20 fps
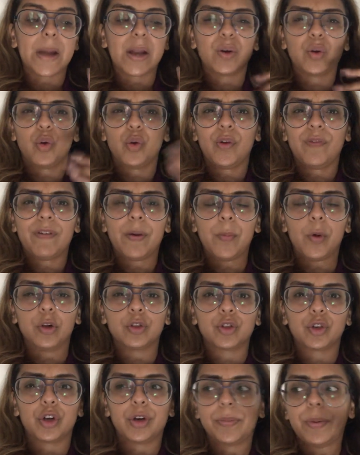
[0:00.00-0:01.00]
I don't know if I'm
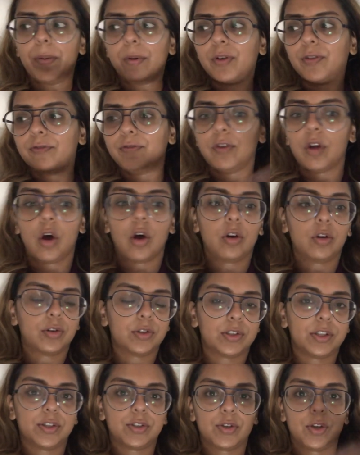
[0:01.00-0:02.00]
also going to be able to vlog
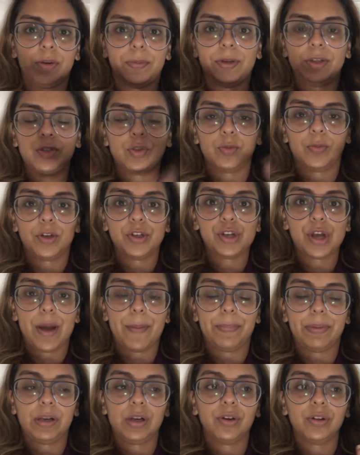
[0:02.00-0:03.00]
because there's going to be so much
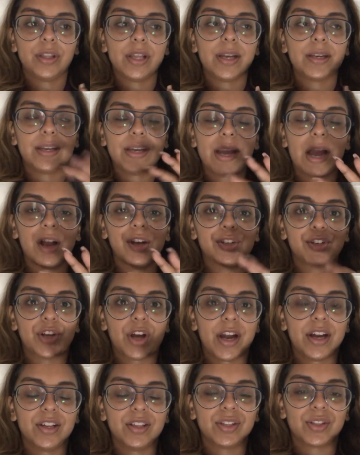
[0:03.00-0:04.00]
happening on that day. I'll
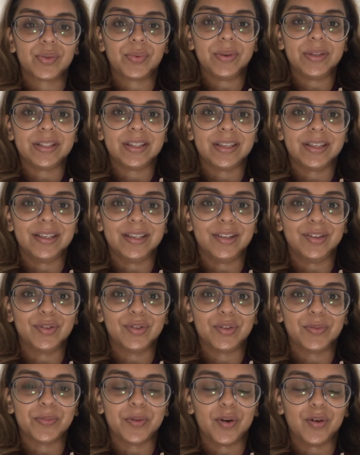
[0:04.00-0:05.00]
try and squeeze it in
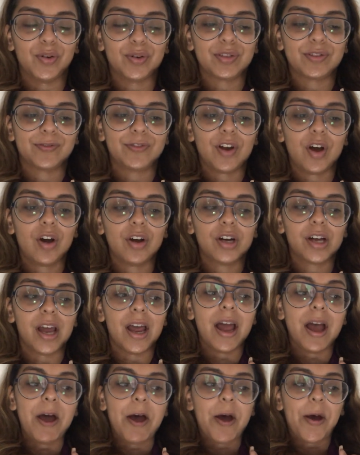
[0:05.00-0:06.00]
into tomorrow's vlog.
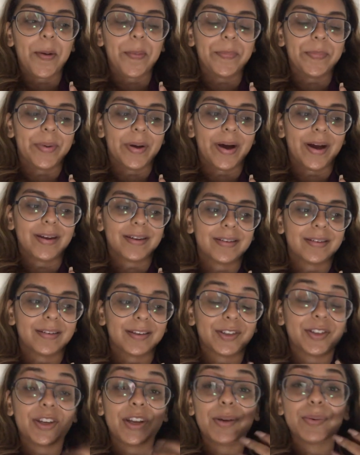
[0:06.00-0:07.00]
But
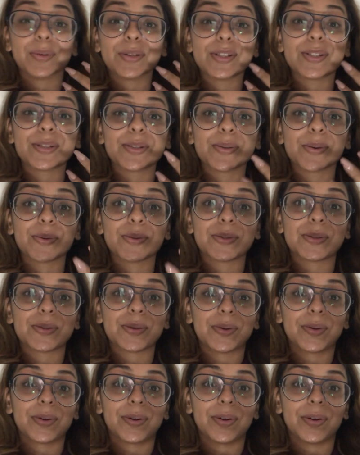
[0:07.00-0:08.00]
today was so,
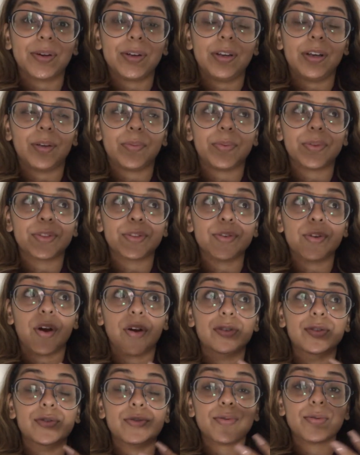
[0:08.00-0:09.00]
so good. It was
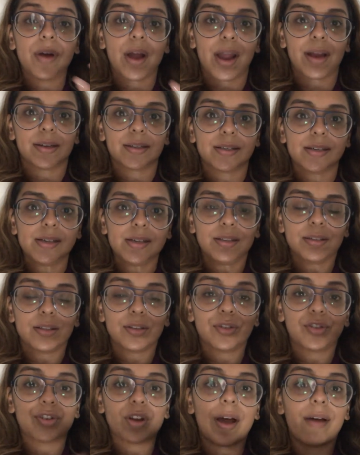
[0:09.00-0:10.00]
not too hectic.
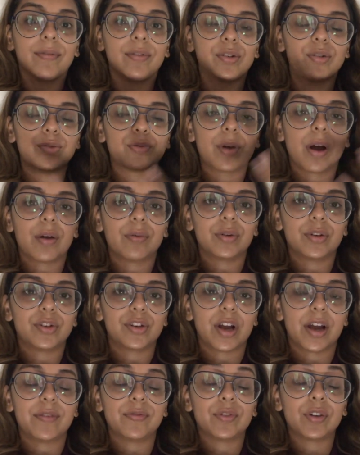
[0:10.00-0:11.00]
The travel 2-hour
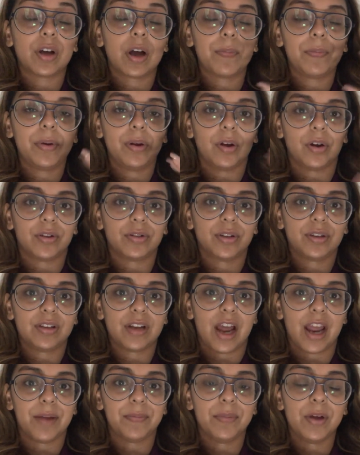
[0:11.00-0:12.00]
drive took up a lot of the
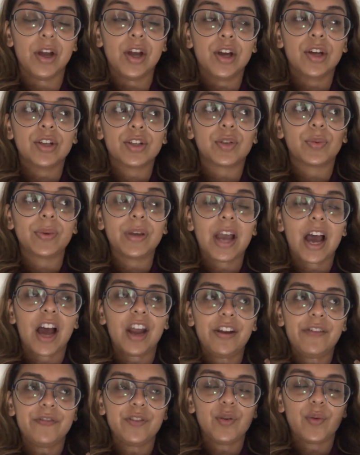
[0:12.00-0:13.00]
time. So we
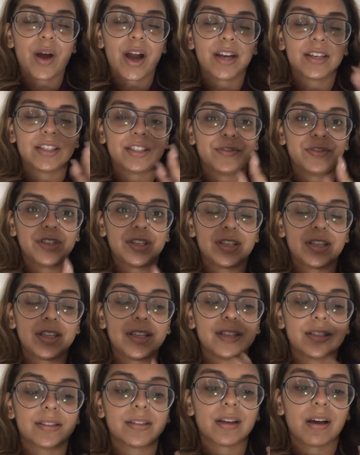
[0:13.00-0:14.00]
had a few
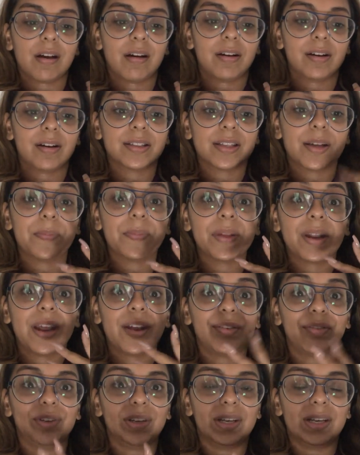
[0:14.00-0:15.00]
activities, some
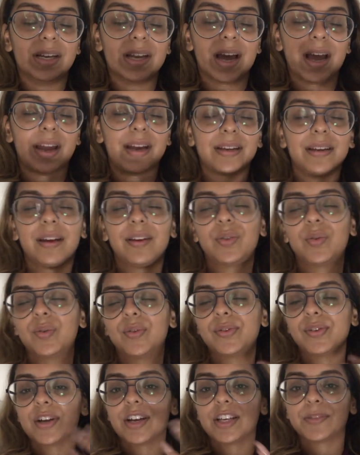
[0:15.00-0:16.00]
that I really liked. I
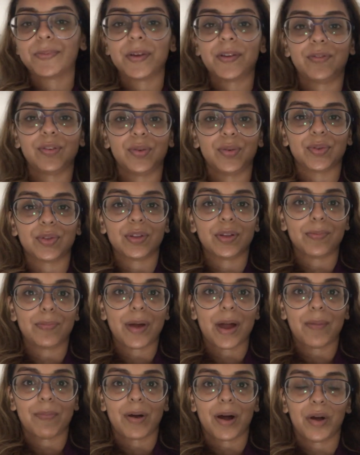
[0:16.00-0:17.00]
told you guys my views on the
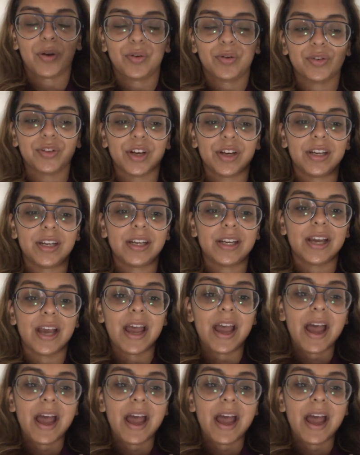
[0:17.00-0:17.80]
bear park already.